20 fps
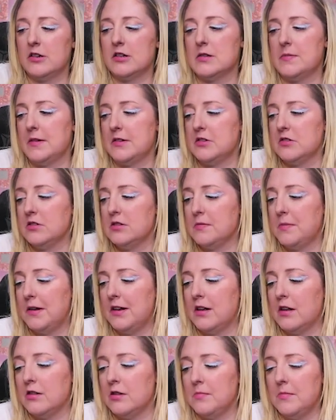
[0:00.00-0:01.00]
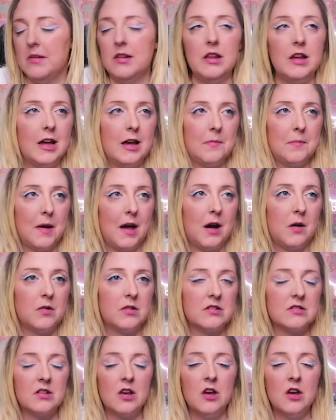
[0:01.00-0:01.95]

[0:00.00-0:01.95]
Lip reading: especially depending on the milliamp hours,